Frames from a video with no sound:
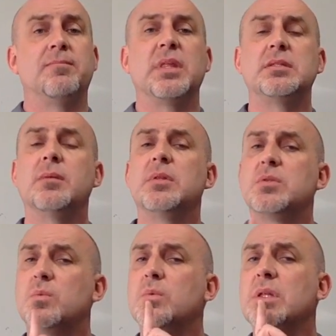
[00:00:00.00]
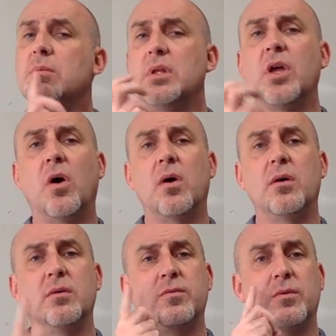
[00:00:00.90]
It's something that's really, really
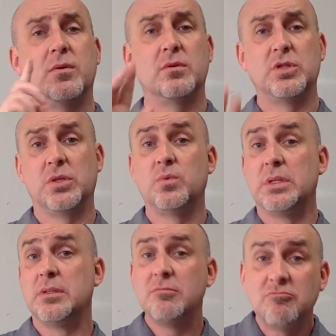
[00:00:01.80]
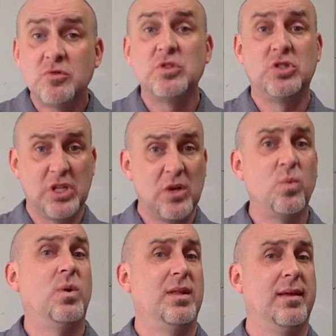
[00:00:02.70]
hard for children
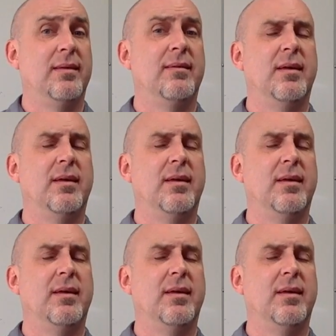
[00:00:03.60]
generally,